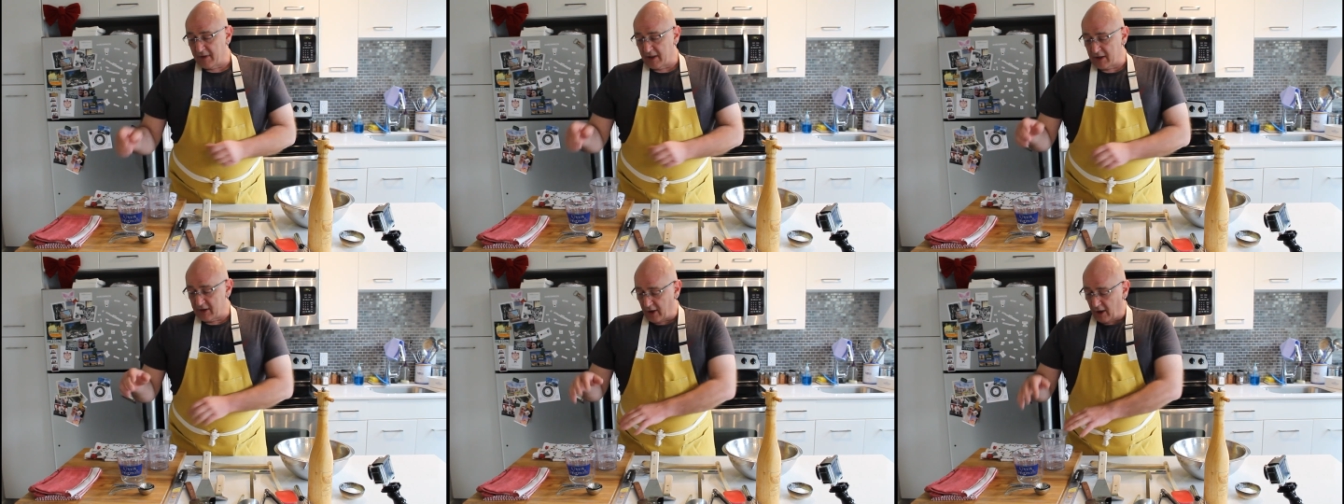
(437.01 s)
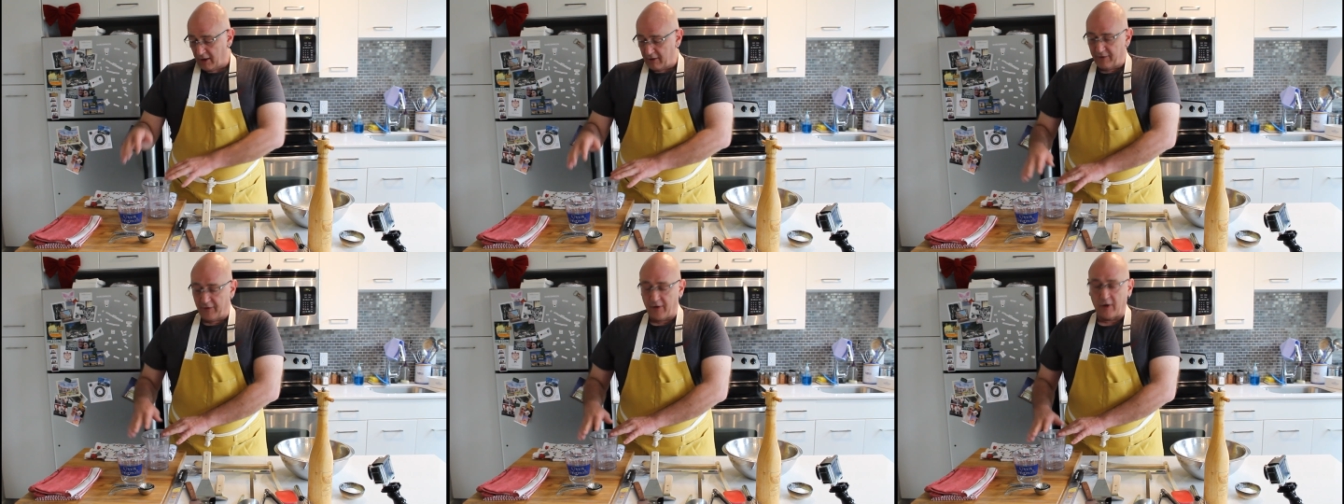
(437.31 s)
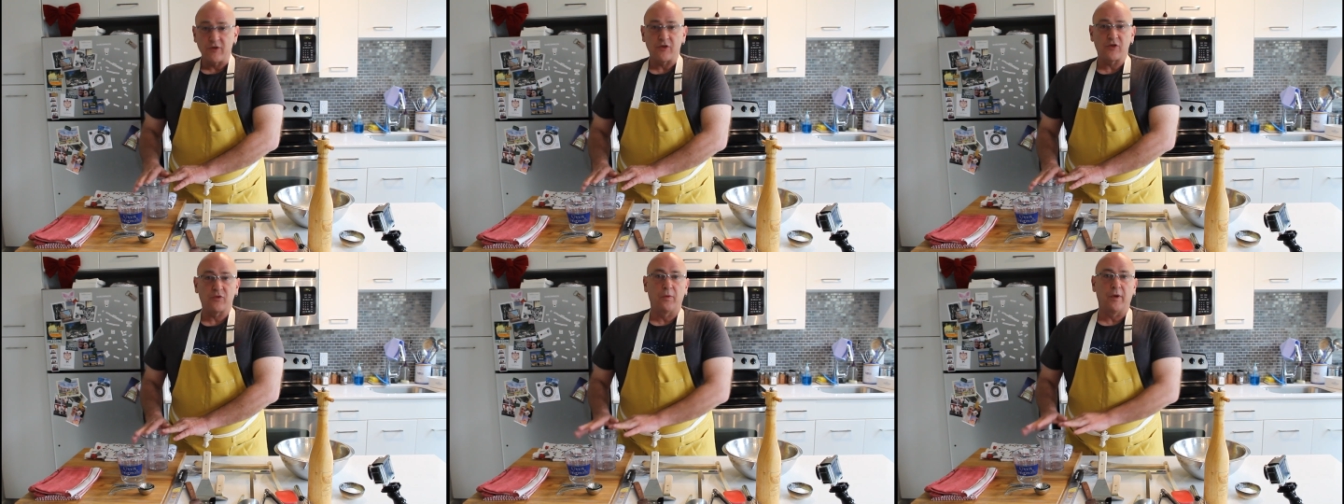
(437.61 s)
let's start
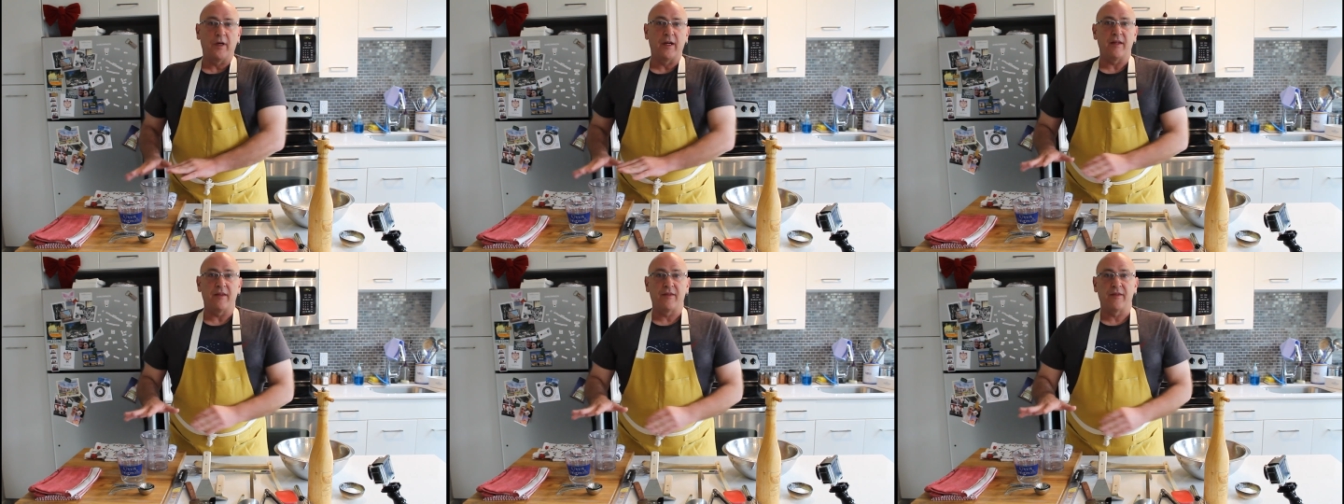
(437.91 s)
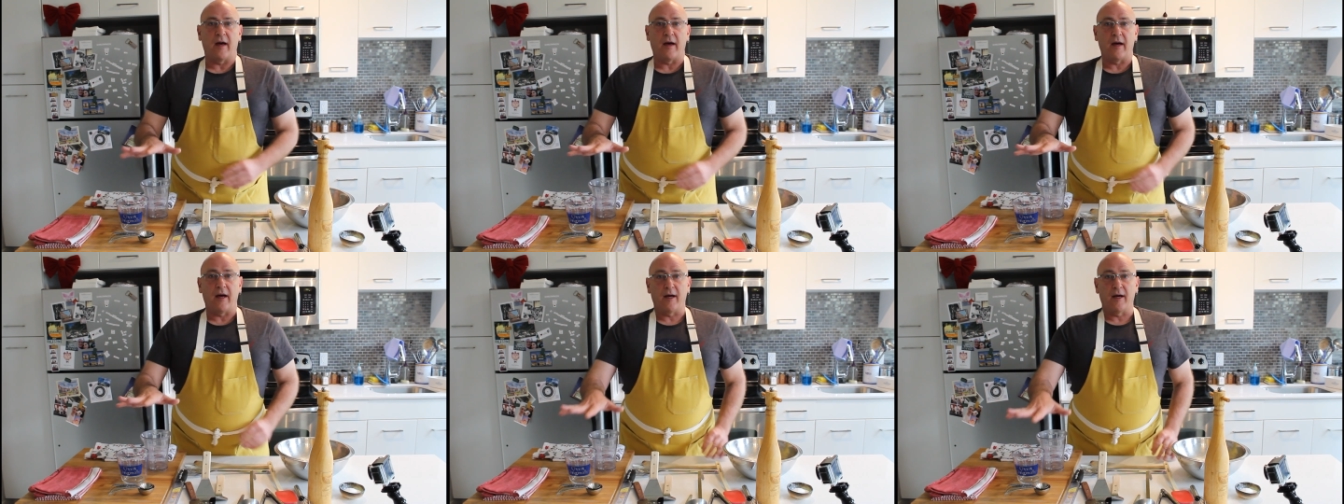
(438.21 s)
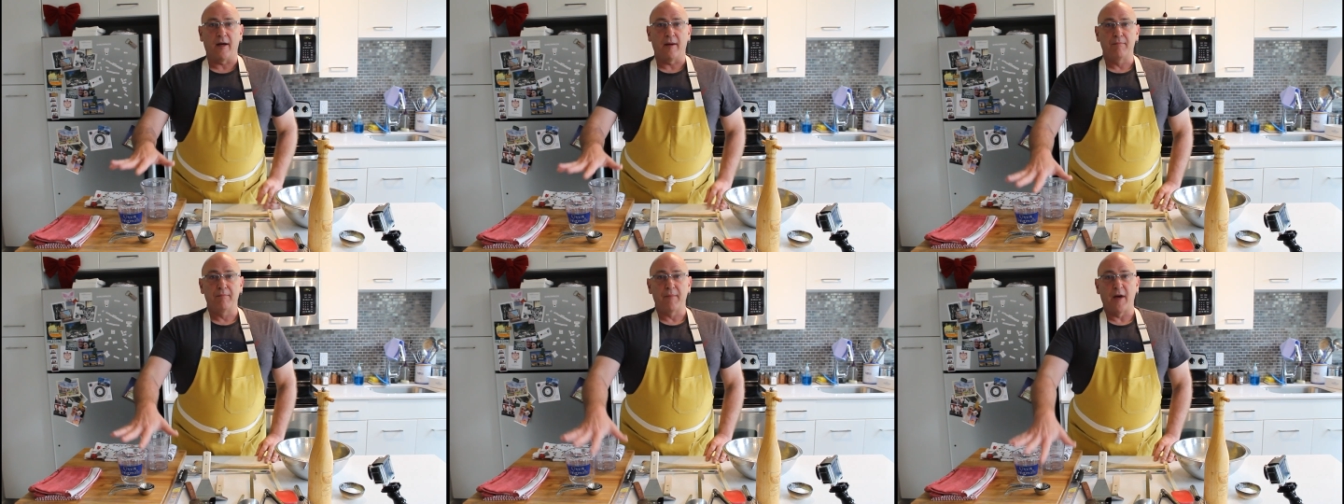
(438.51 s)
first with
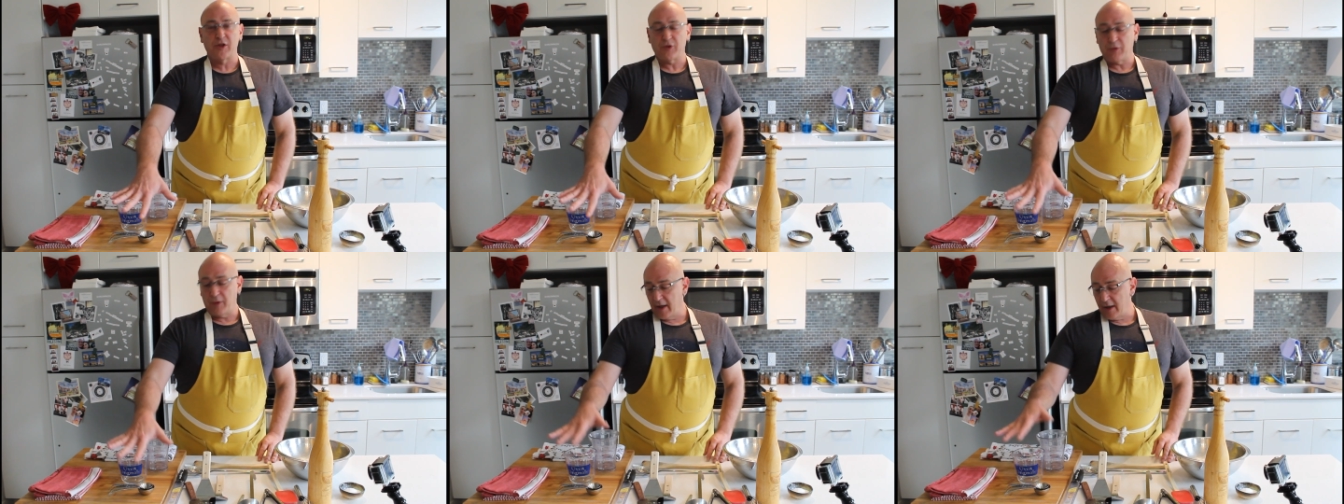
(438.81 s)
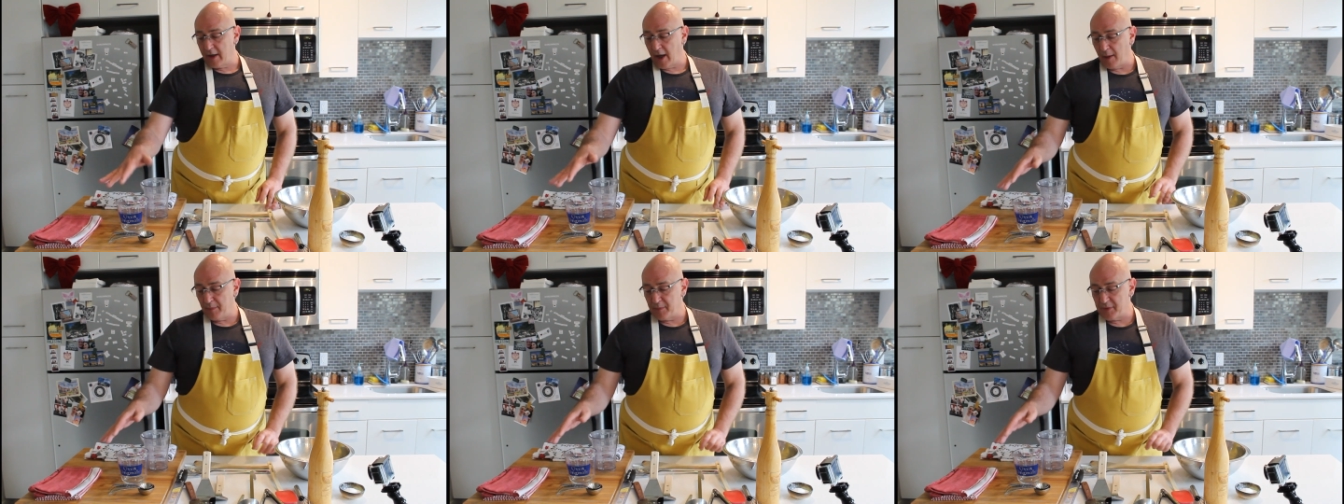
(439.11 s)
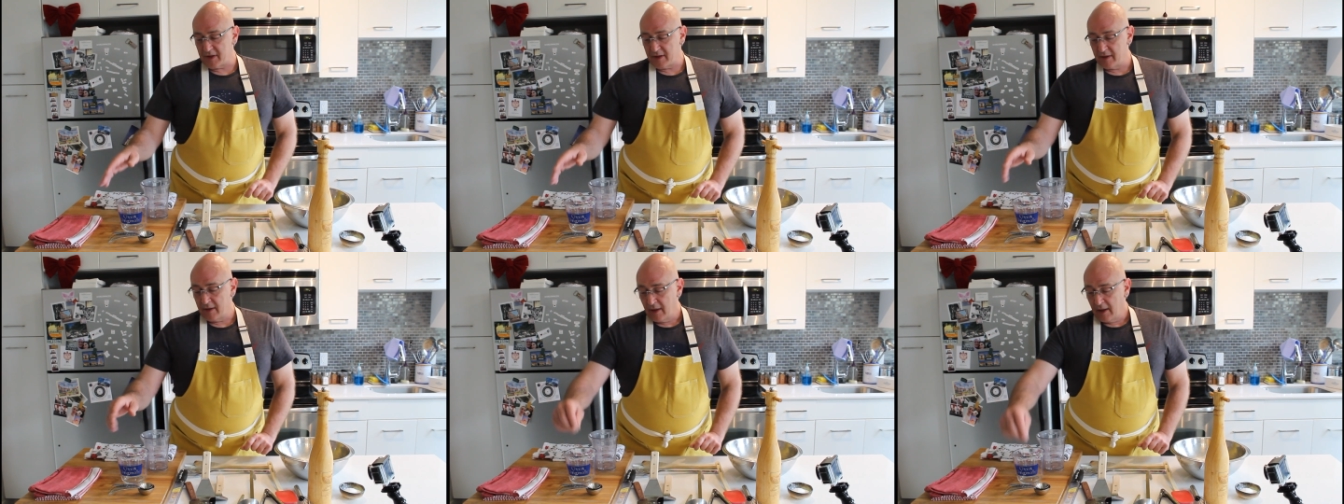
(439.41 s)
uh, measuring
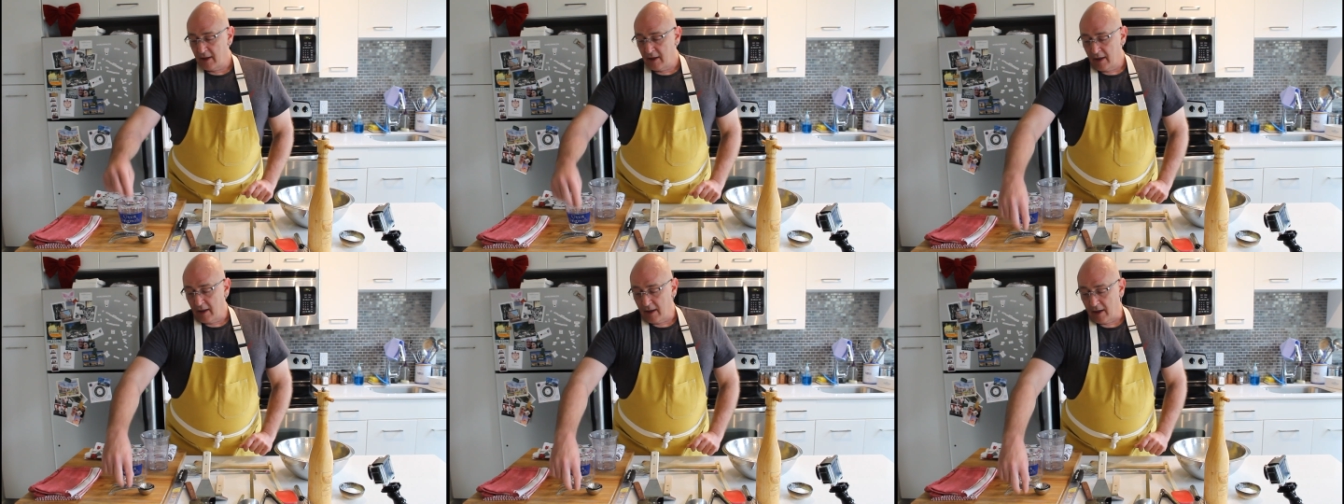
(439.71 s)
cups.